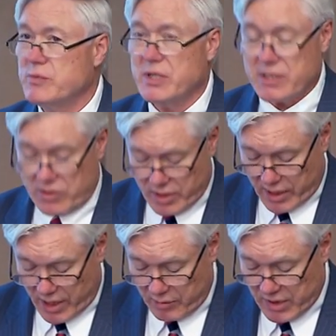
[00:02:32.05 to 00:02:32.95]
Military
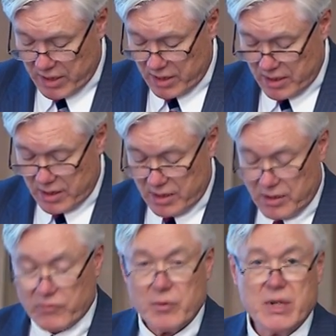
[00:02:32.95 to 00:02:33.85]
Academy
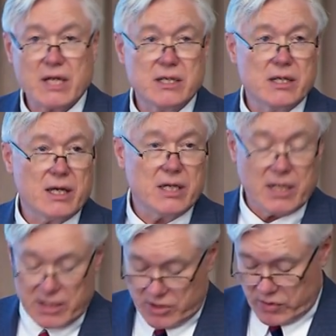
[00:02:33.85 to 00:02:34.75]
from
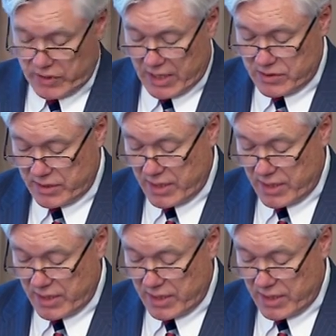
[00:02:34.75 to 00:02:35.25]
1999 to 2000.